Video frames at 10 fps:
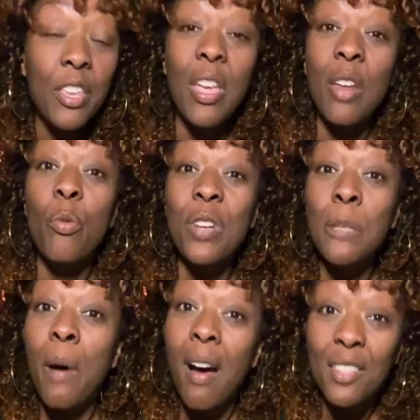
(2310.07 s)
It'll
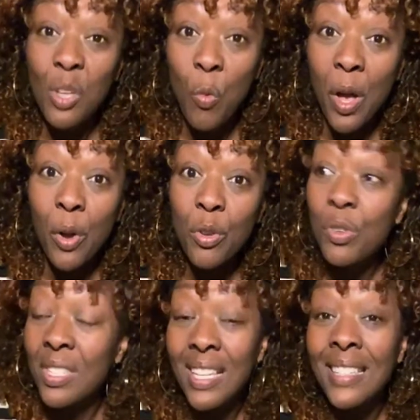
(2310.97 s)
respond so well. You'll
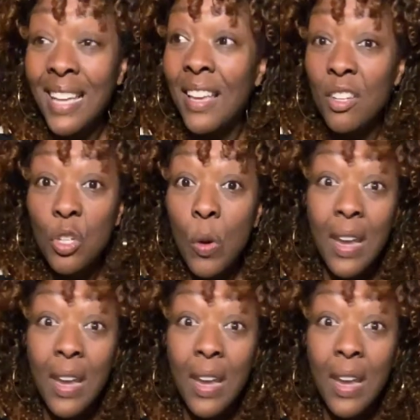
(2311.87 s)
just continue to do it.